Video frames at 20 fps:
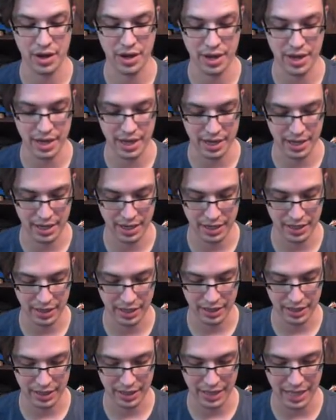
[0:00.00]
Neat.
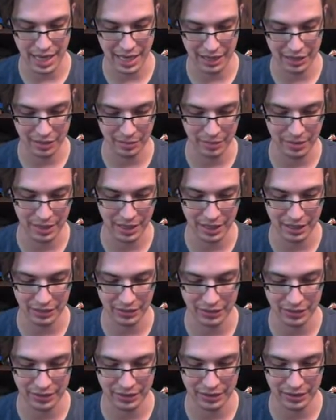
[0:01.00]
That could be
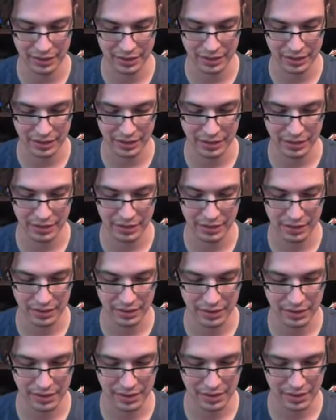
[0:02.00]
dangerous.
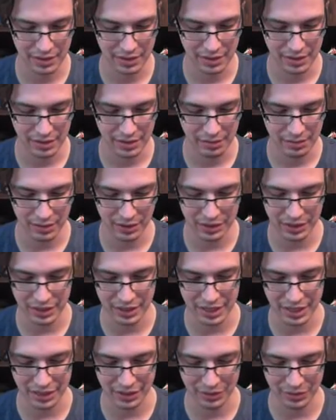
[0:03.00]
A bunch of
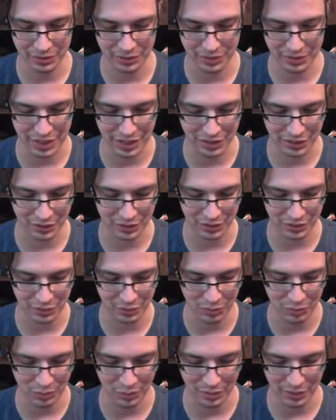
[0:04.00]
tentacle
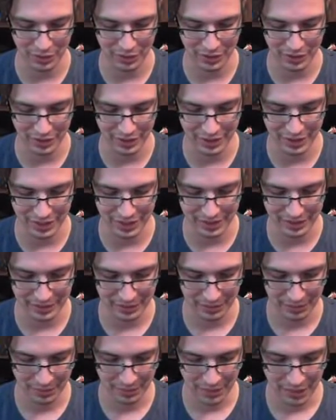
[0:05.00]
swarm in your deck.
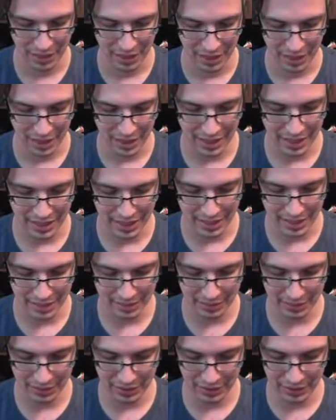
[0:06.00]
I
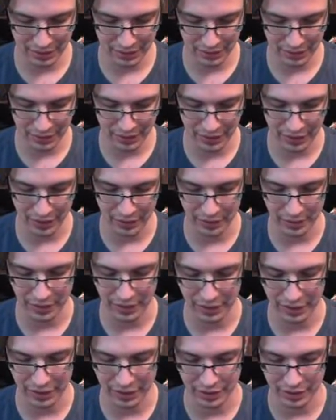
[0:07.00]
am looking for, there you
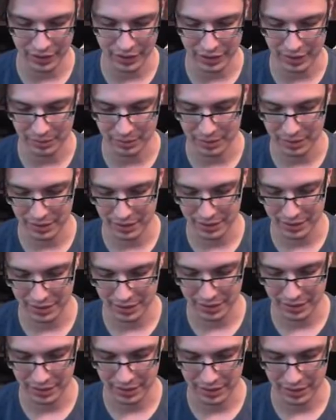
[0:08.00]
are, Garchomp.
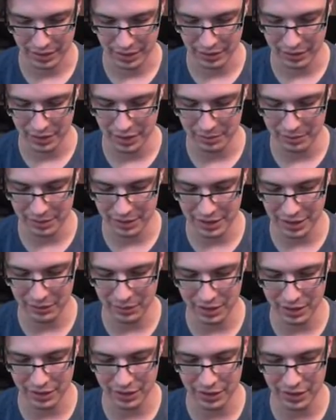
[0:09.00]
Garchomp, is that
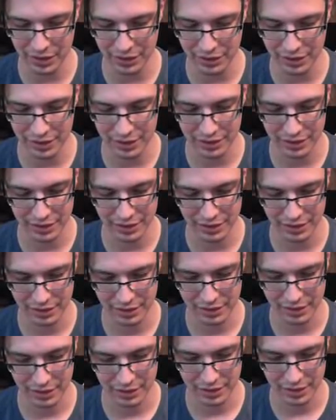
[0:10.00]
what you're called?
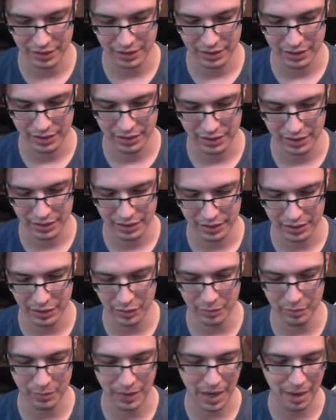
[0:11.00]

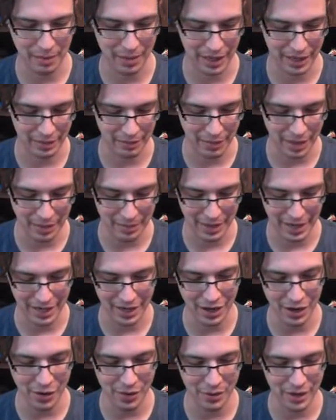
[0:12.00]
Nope, Gabite, my
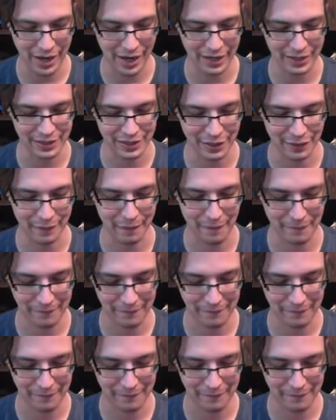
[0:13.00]
bad. Okay, so.